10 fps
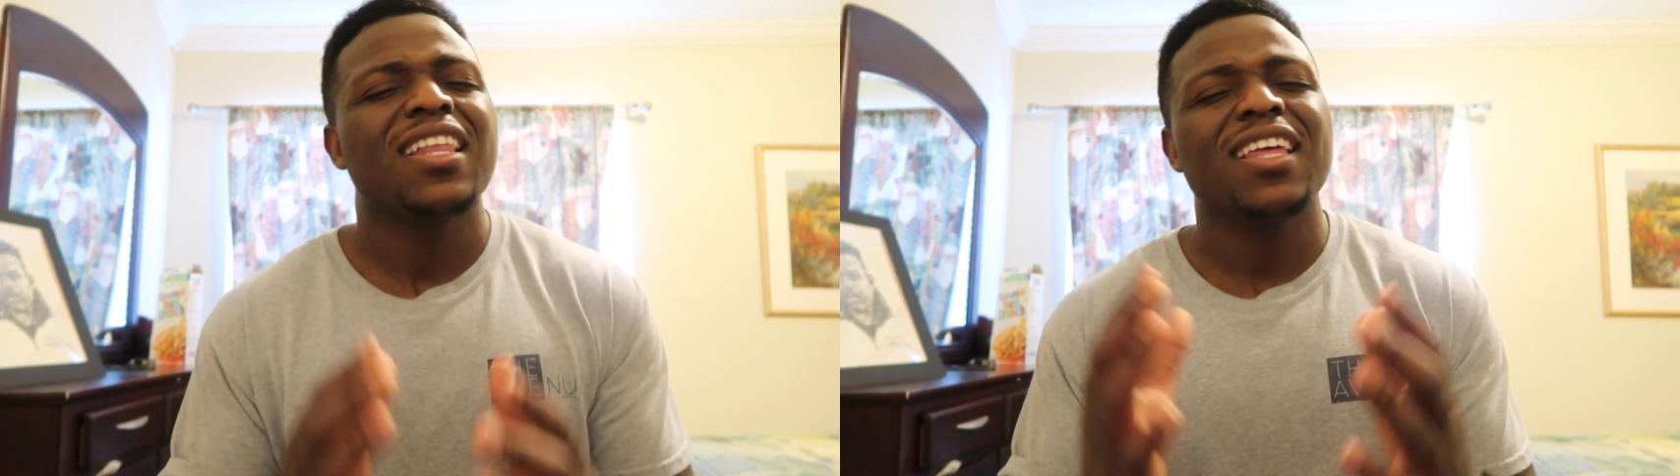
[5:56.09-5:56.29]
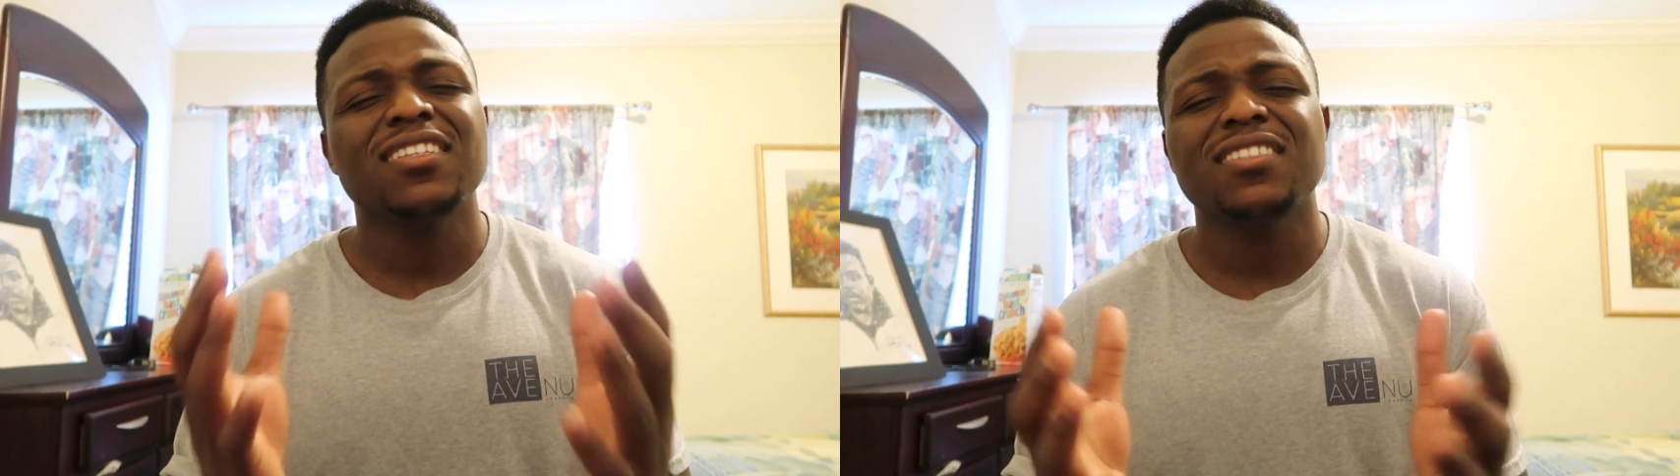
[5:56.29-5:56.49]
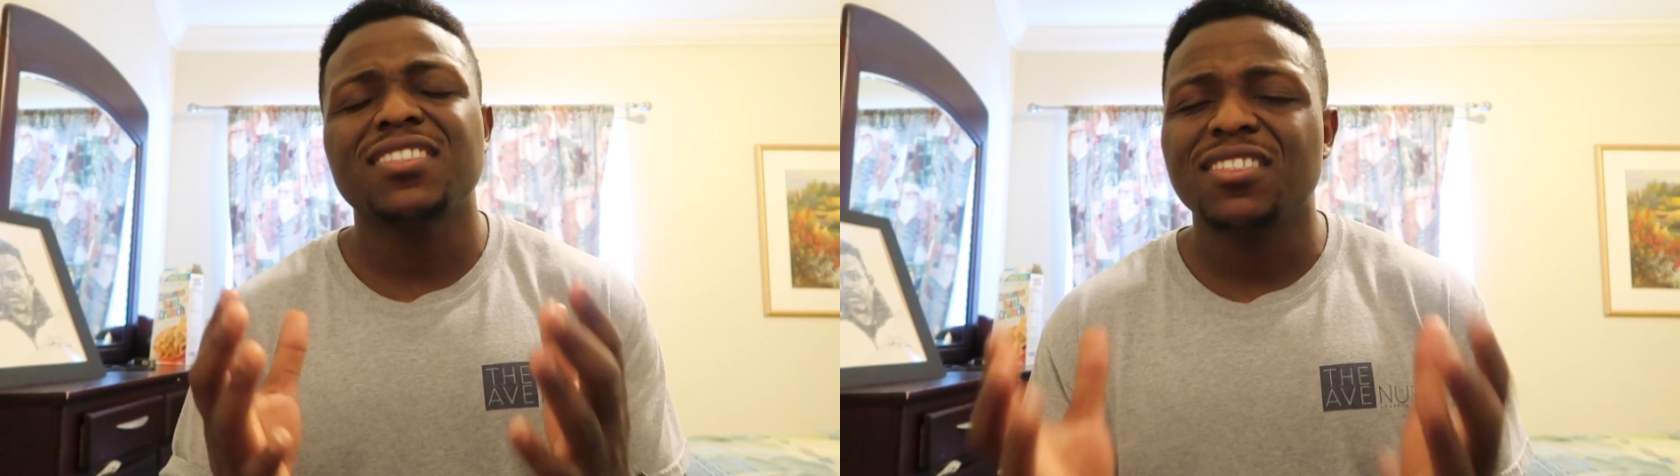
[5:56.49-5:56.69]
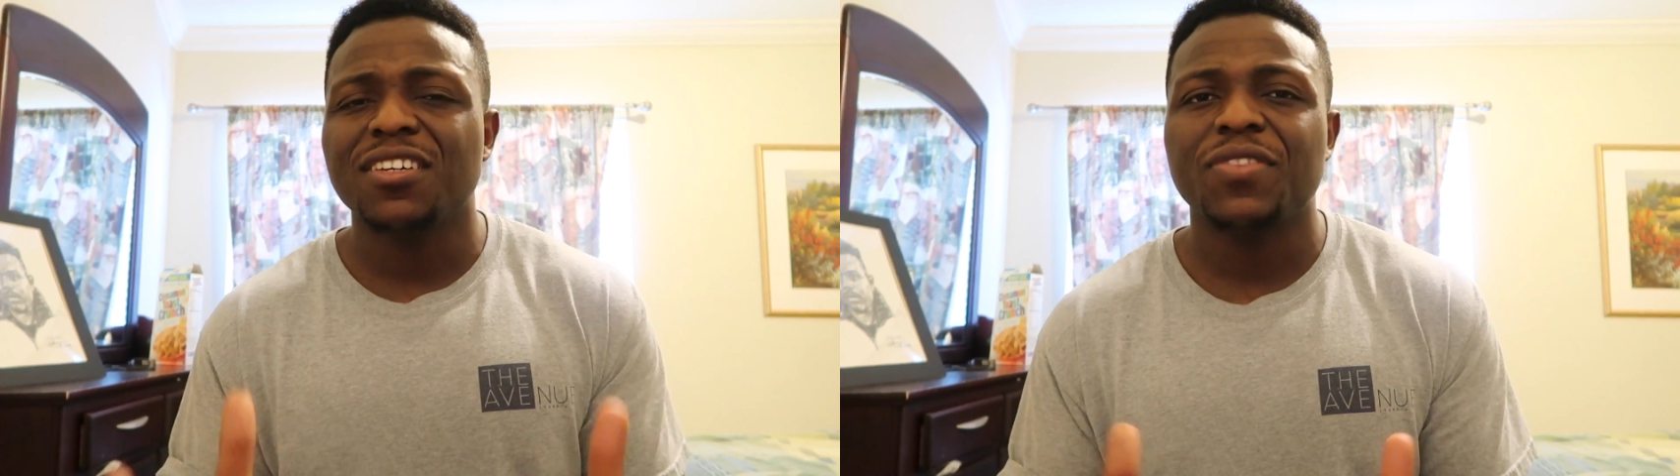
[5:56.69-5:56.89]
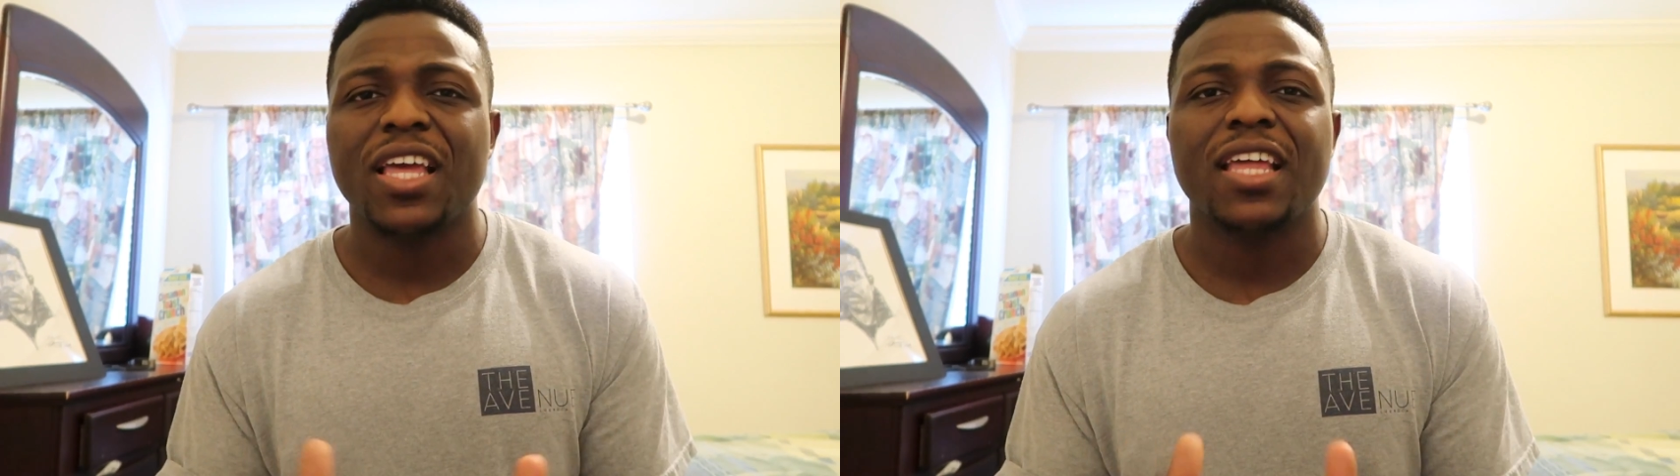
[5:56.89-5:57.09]
like just
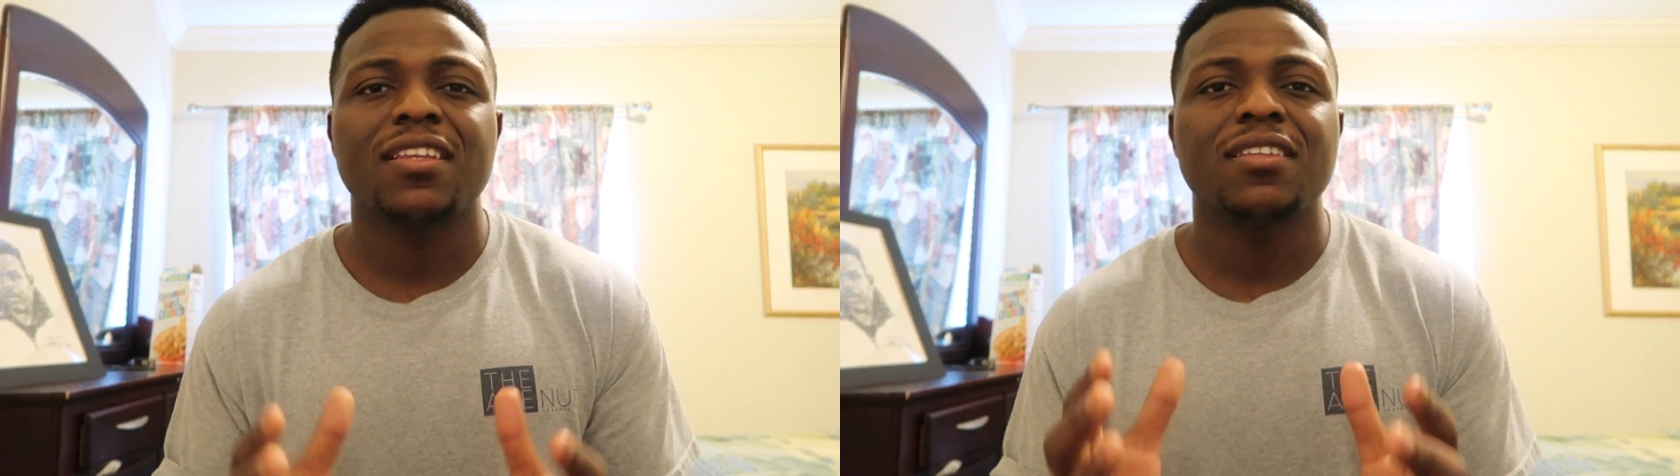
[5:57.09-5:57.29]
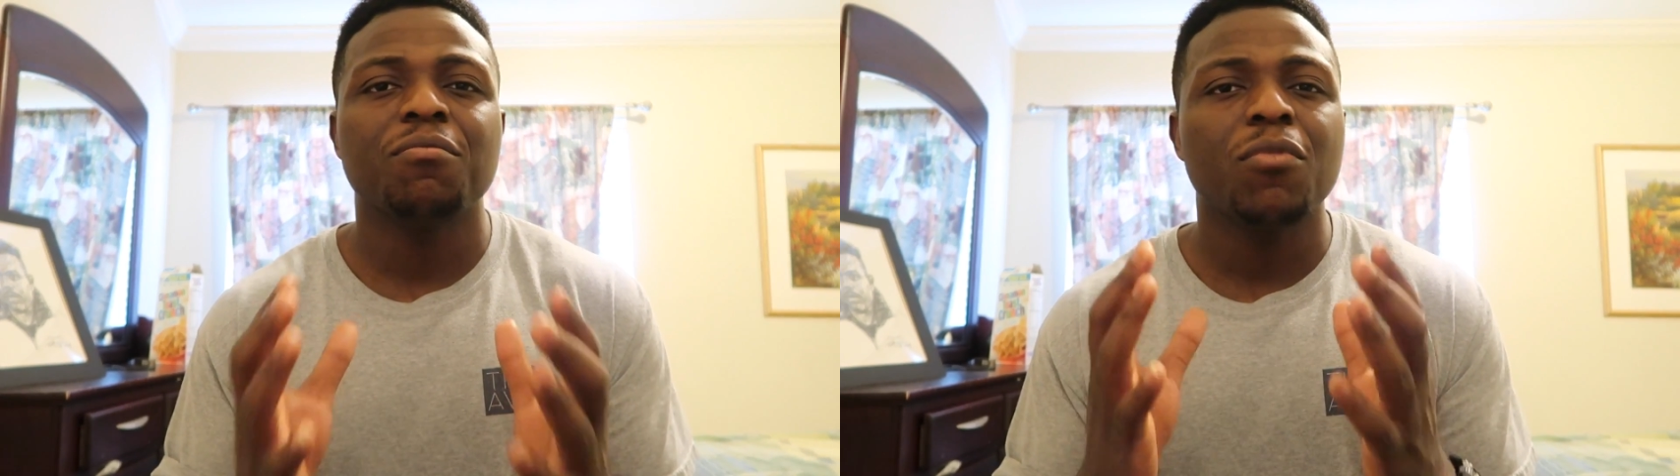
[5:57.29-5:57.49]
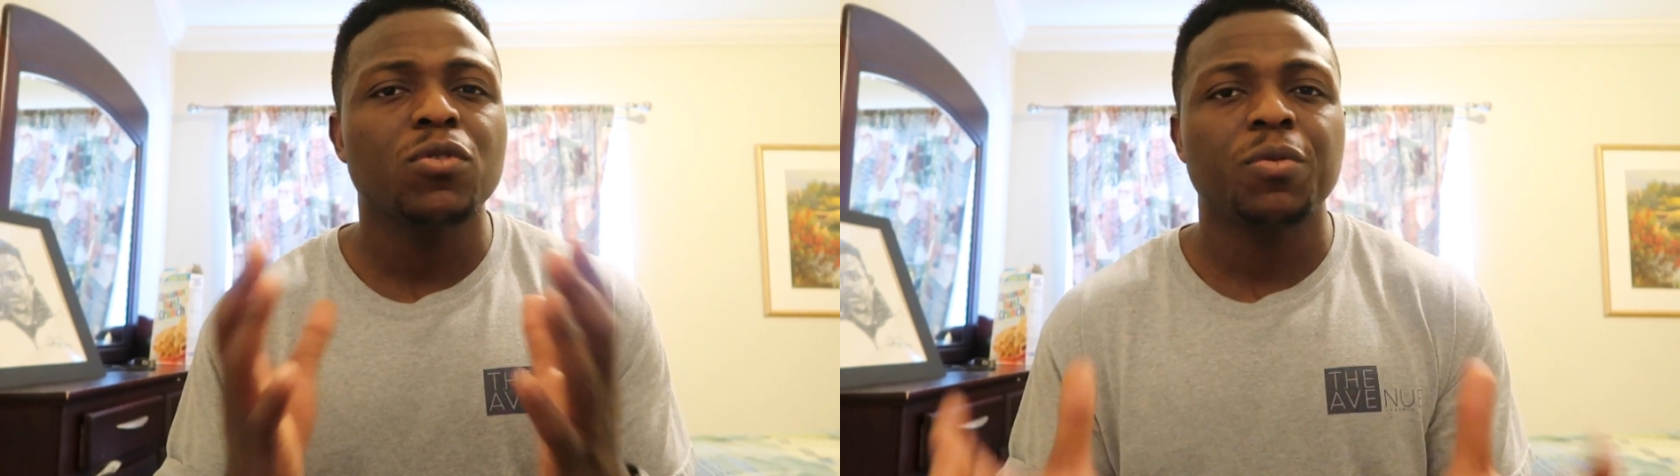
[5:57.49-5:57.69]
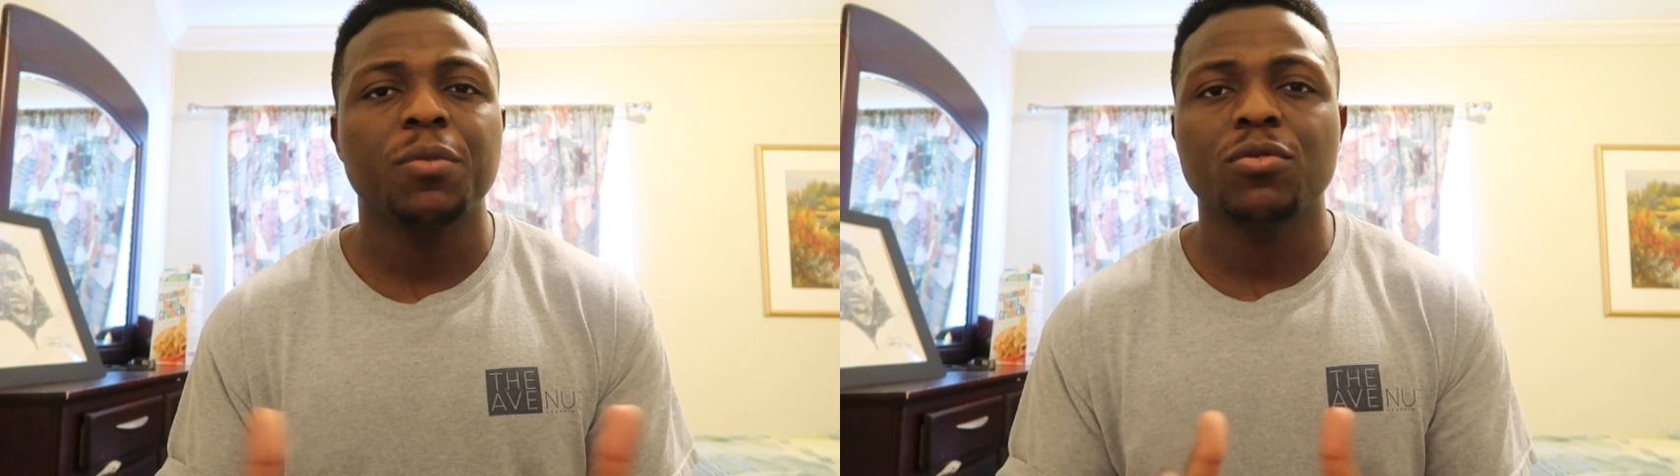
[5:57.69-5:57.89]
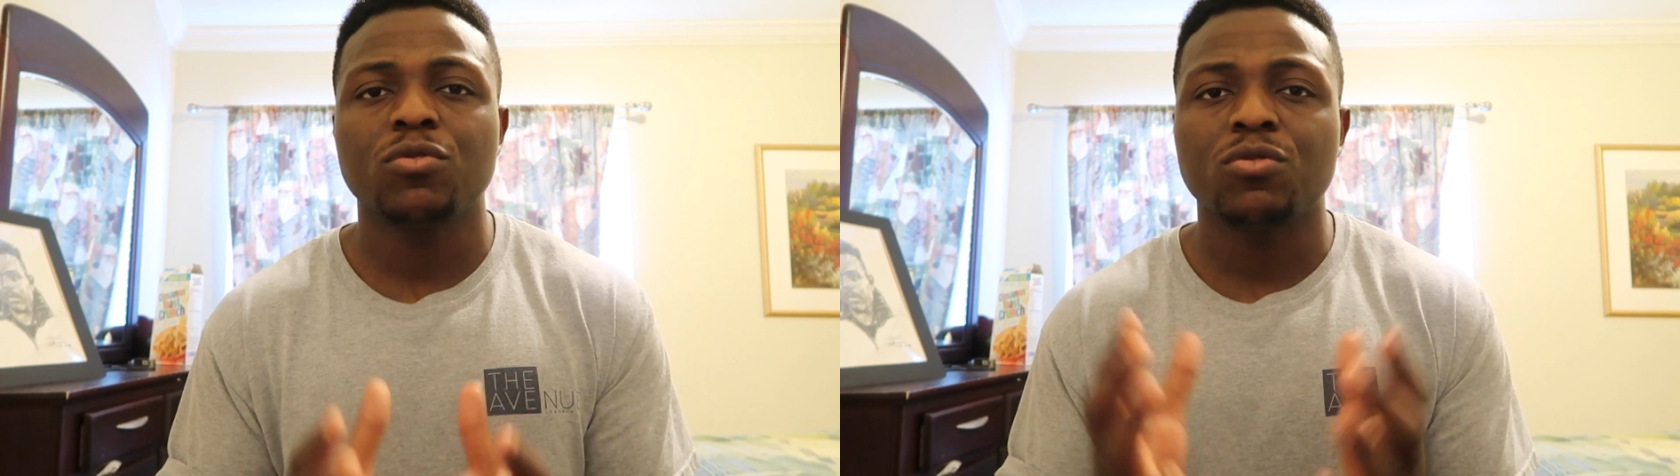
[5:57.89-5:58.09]
stuff that most people